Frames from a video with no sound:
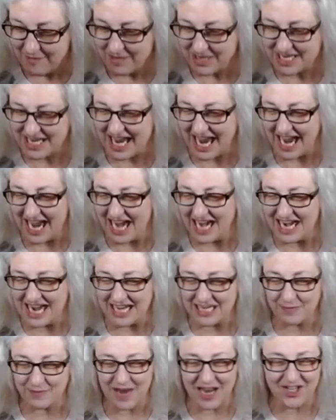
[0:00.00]
but yeah, ain't
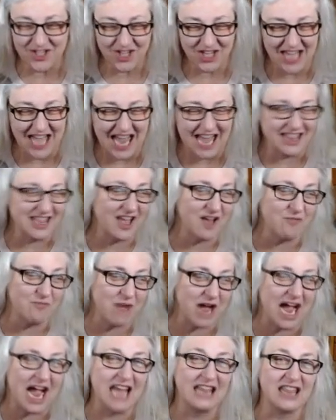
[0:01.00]
I special? I love
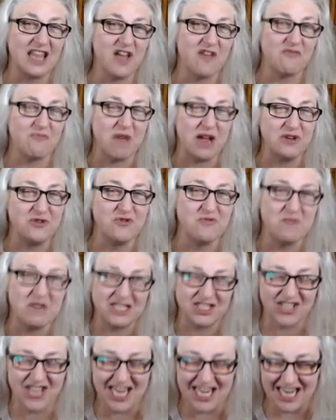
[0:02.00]
my I love my new
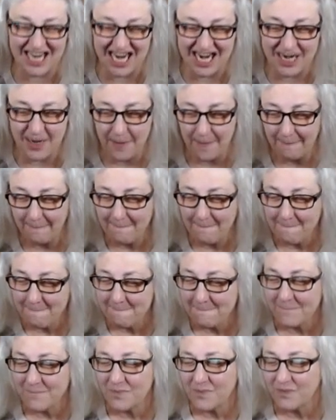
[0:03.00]
machete.
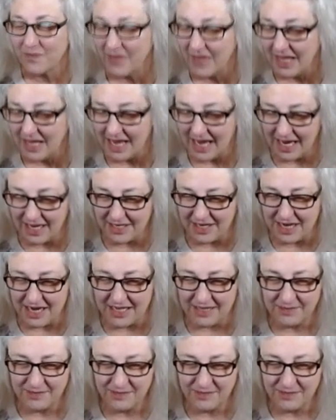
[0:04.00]
And uh,